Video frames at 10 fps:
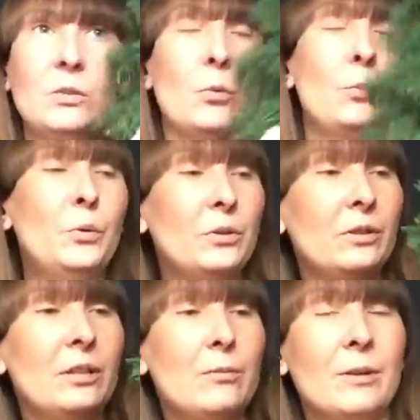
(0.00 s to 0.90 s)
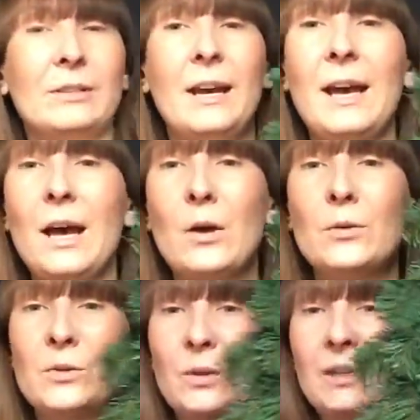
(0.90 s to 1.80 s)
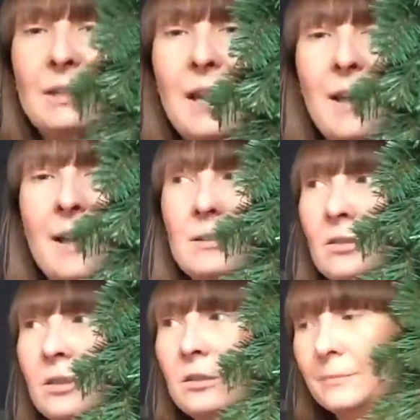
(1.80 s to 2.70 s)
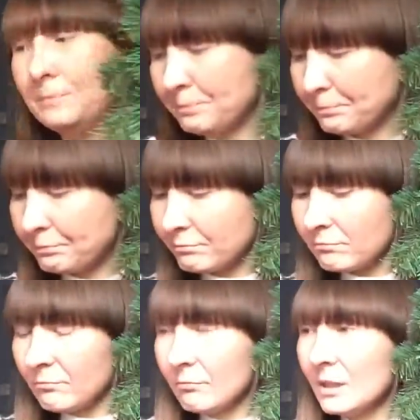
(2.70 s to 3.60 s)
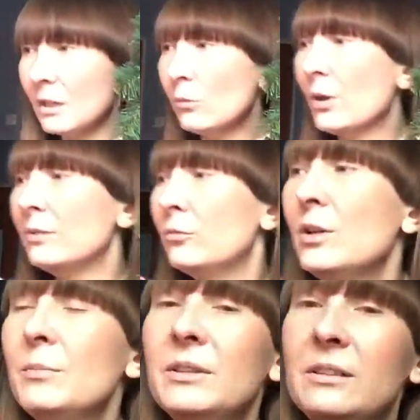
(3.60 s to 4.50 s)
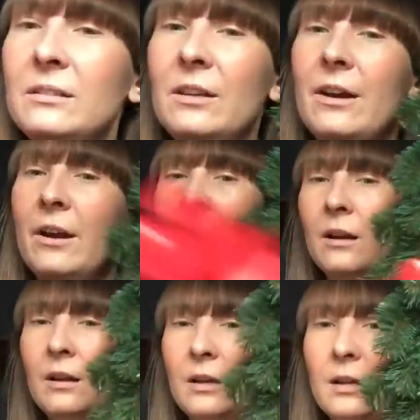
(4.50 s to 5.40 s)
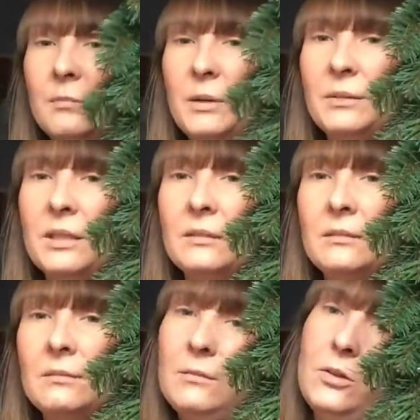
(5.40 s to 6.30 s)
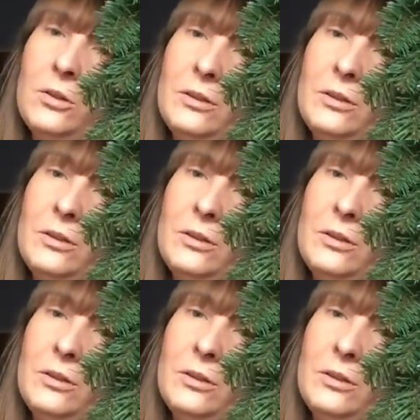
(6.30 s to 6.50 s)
you know, put it around the house. You can add the red ribbon in there, maybe not, or